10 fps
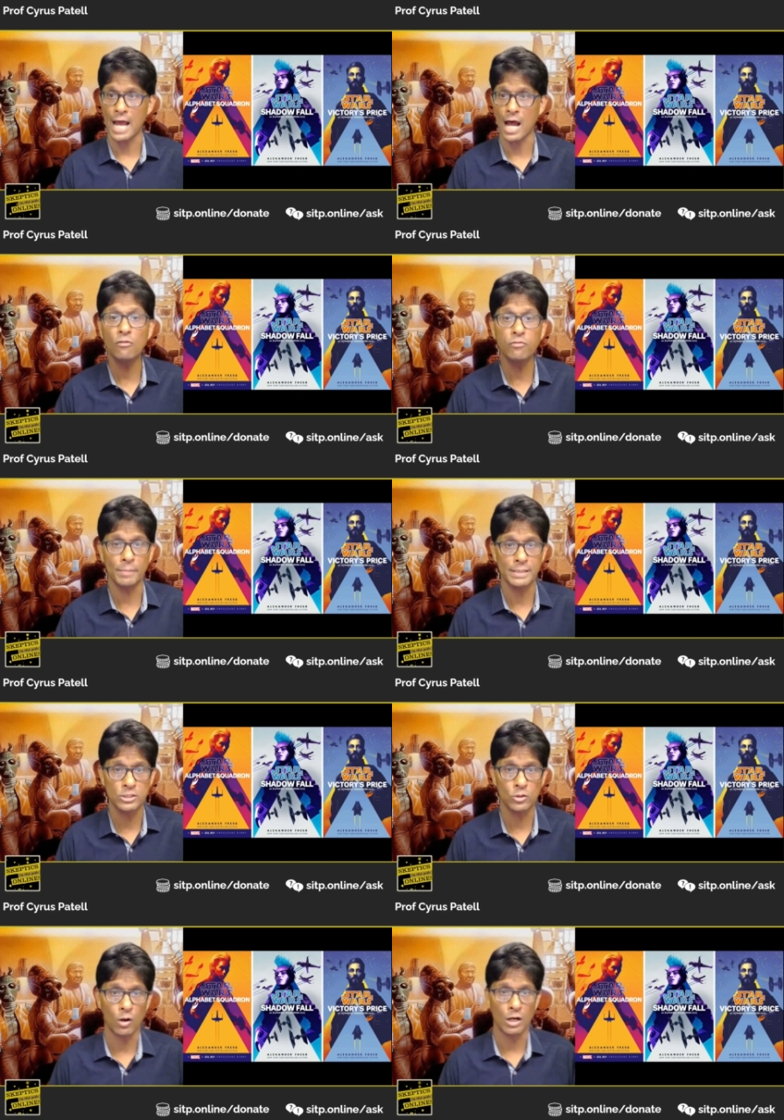Alphabet
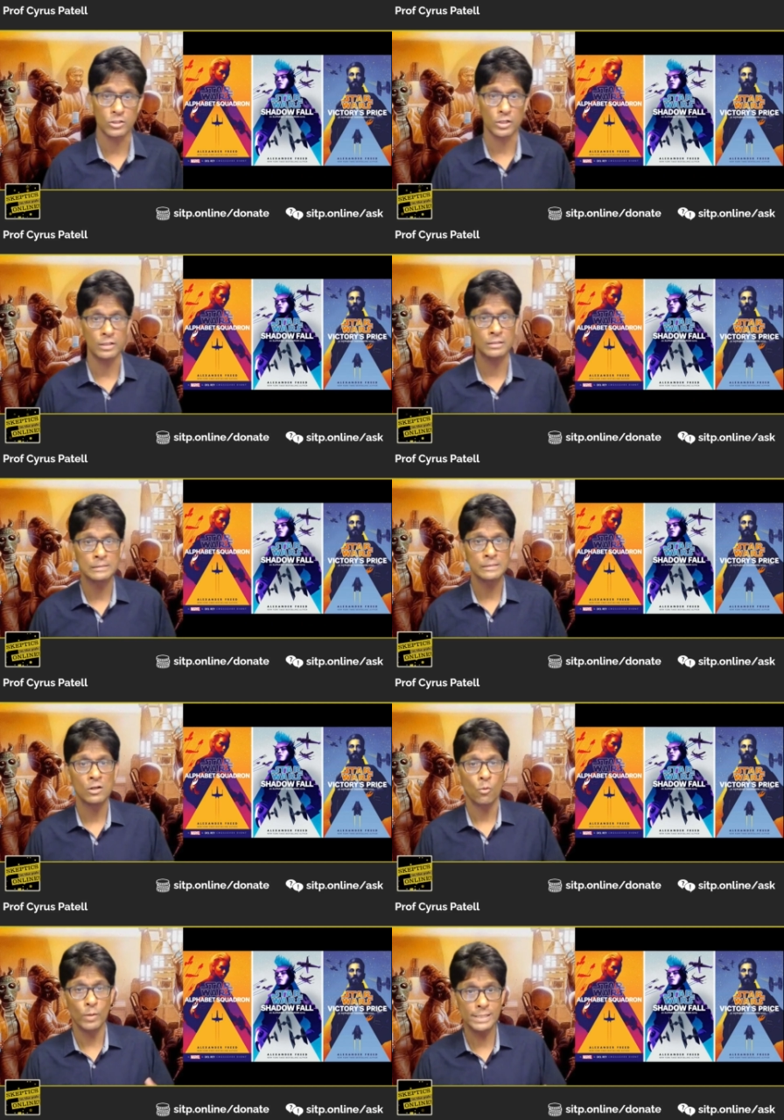Squadron,
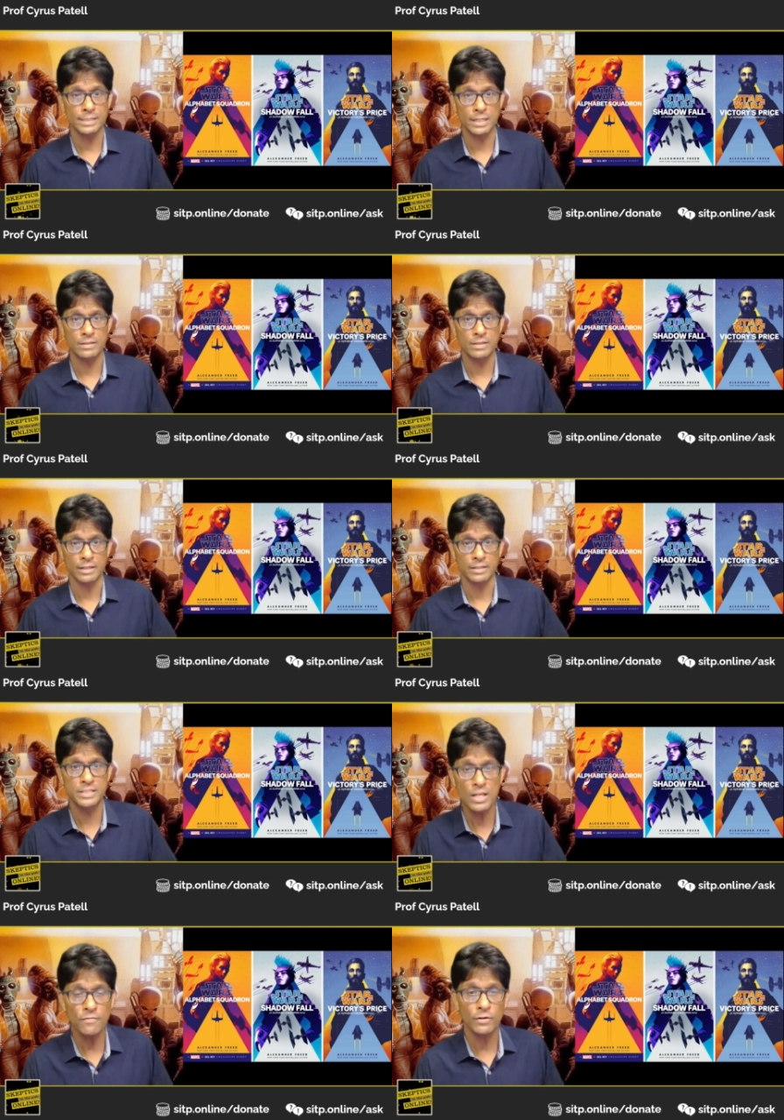we see the
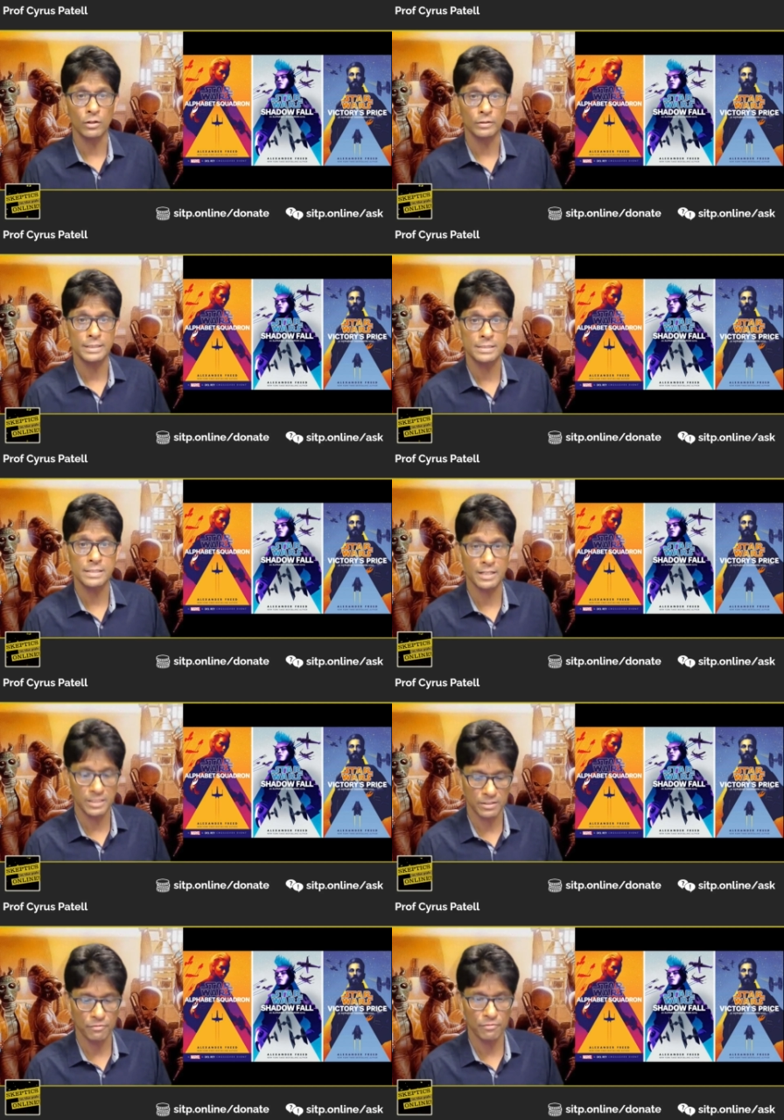difficulties that a
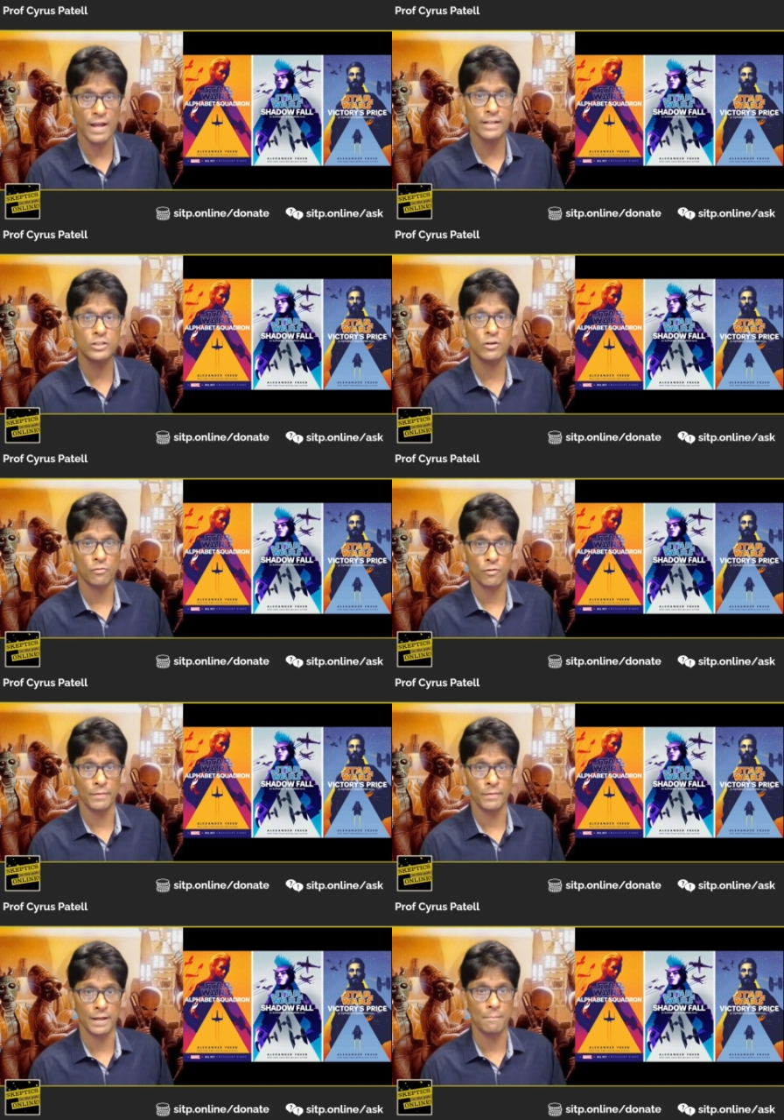defector from
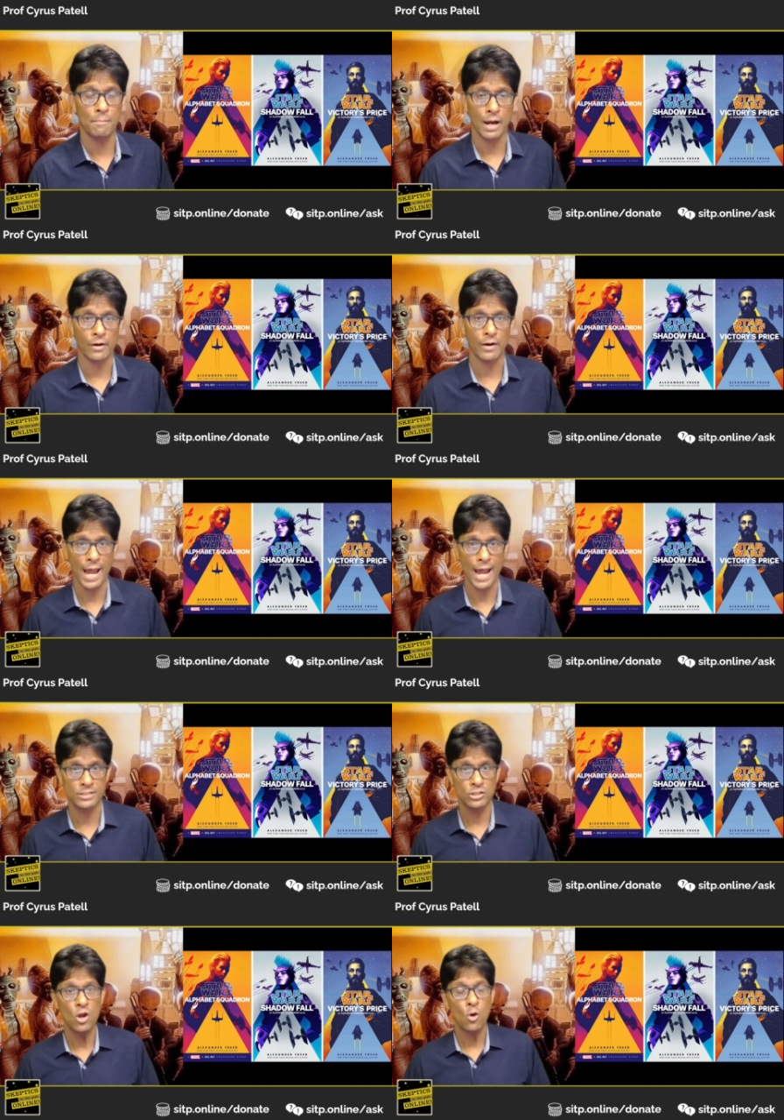the Empire
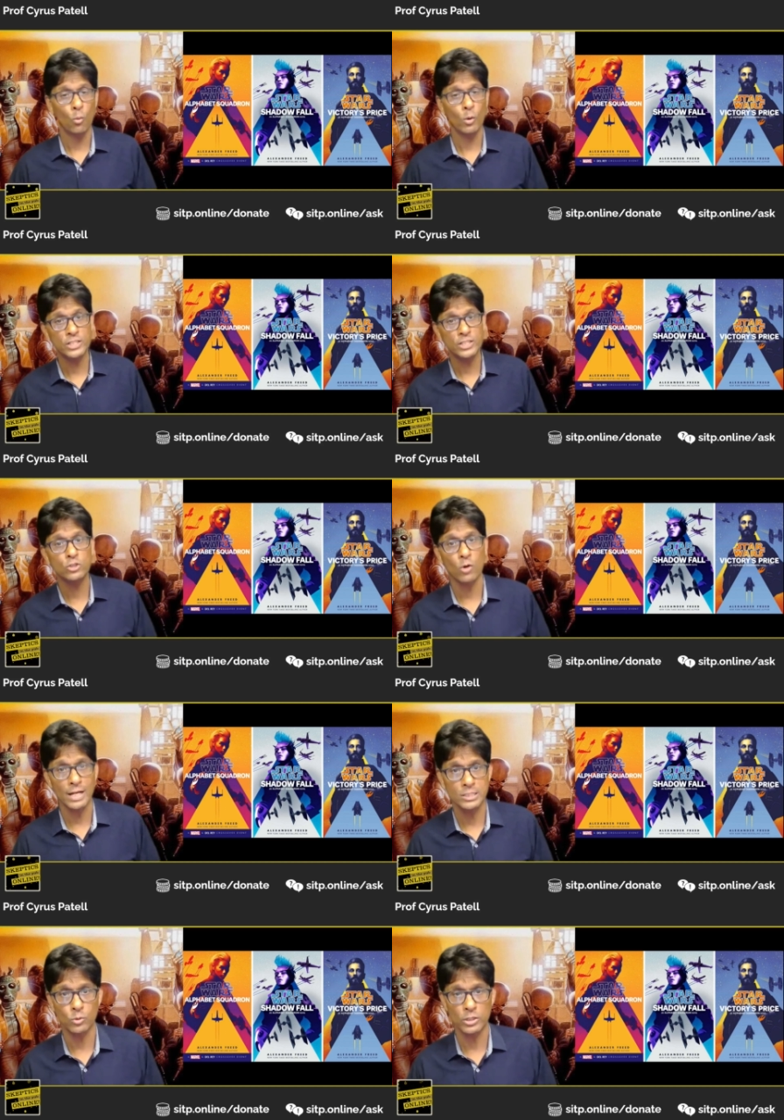has when she
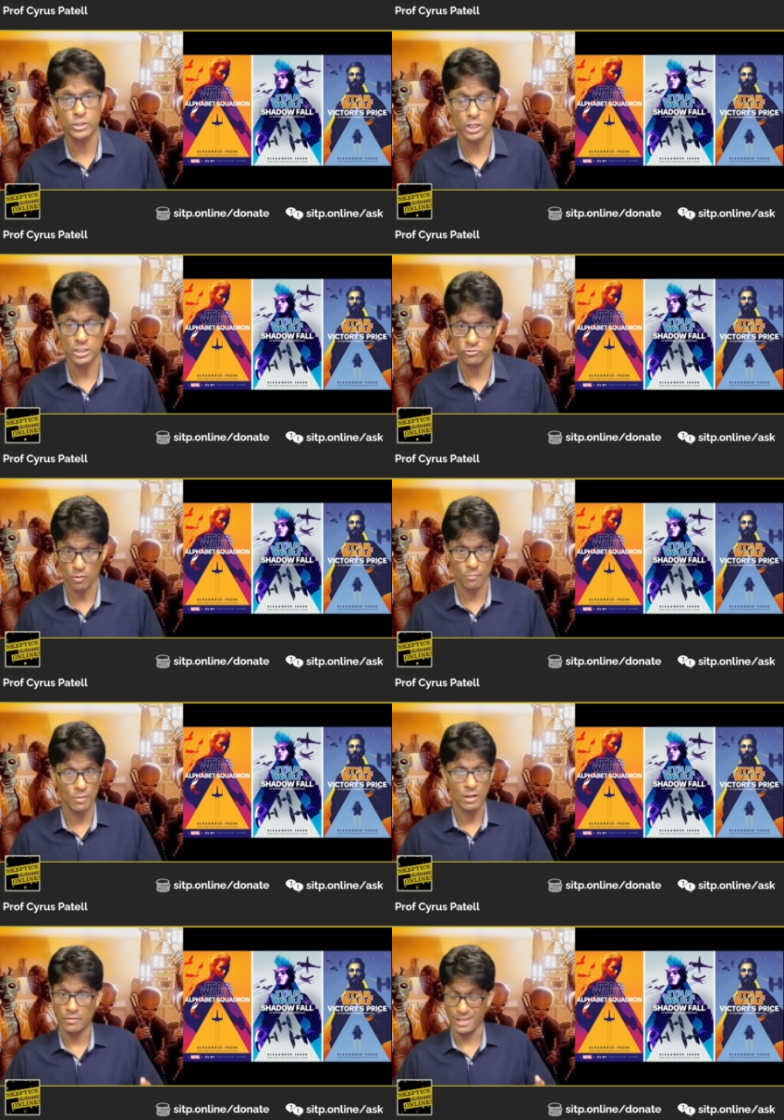tries to adjust from
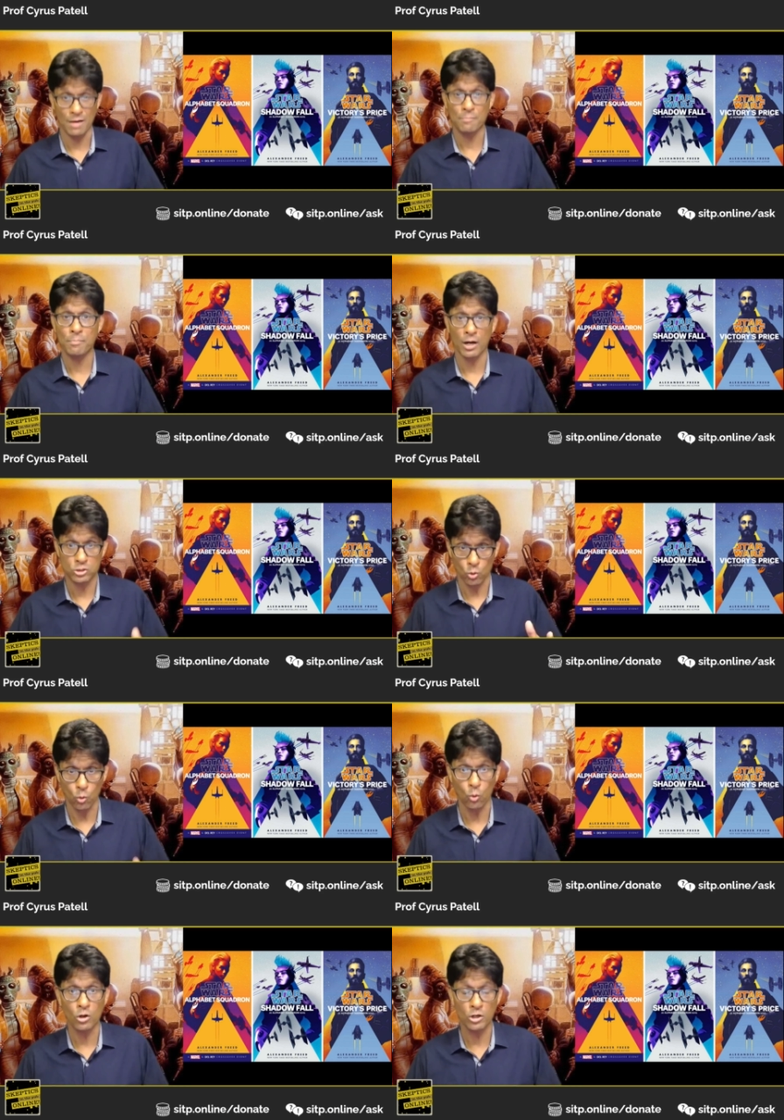the Empire's
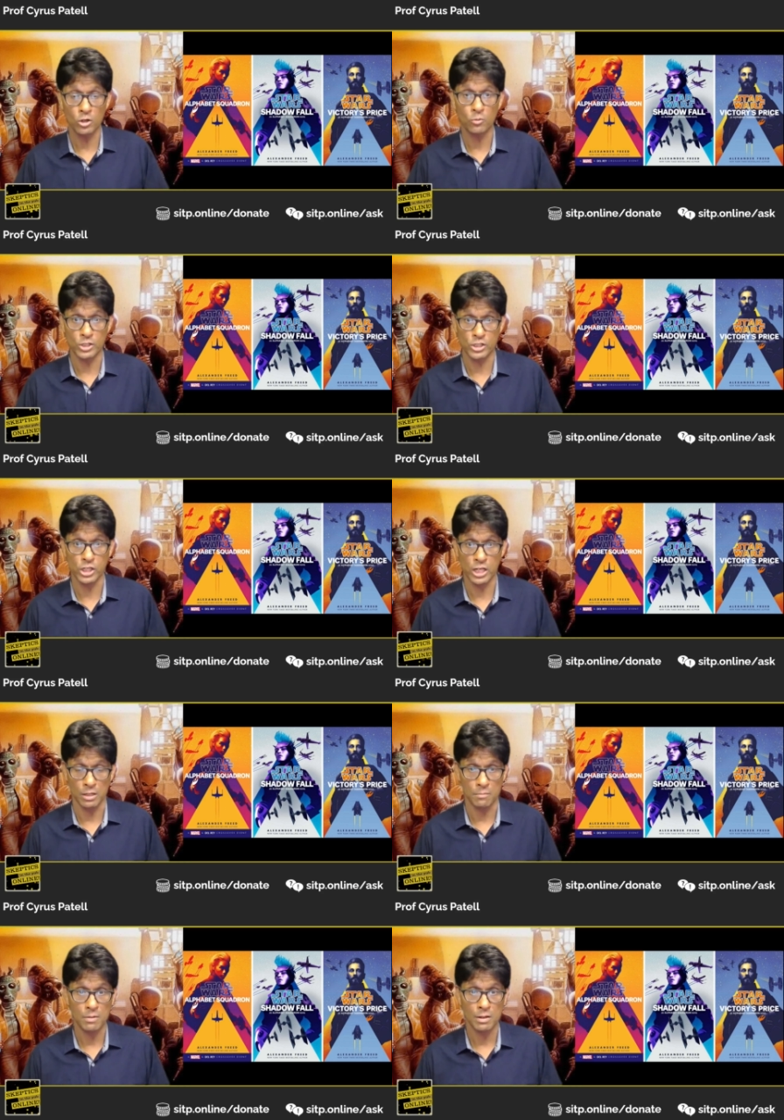ordered
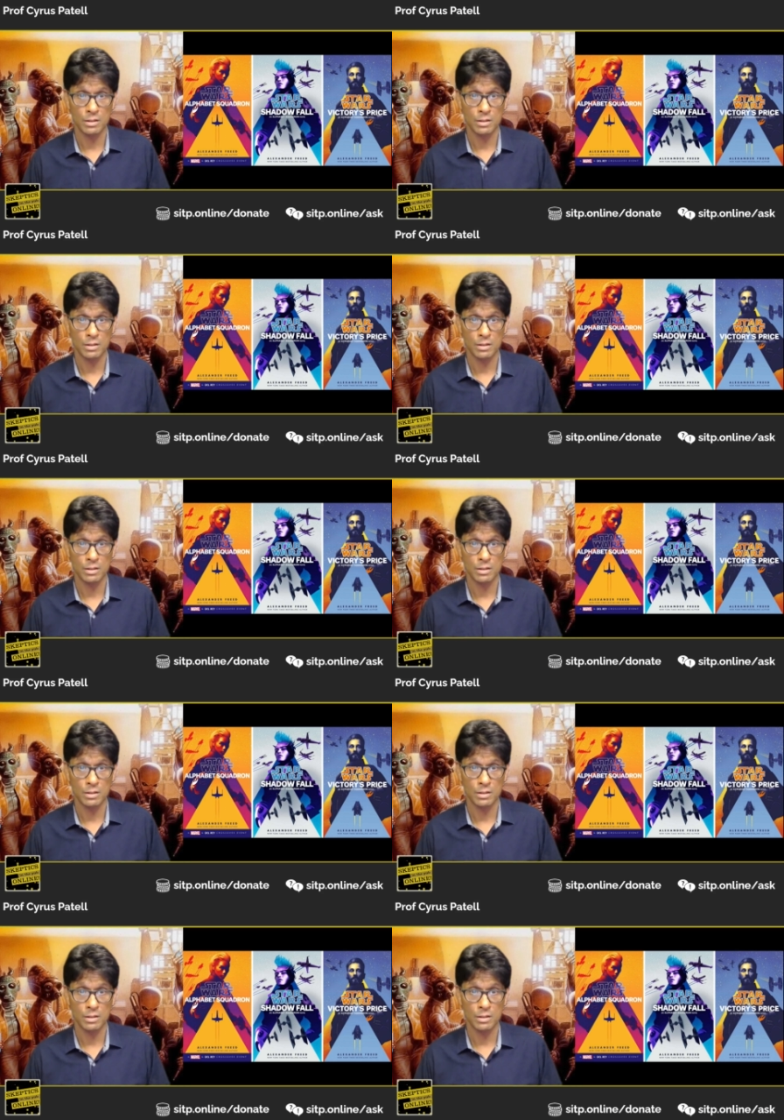regime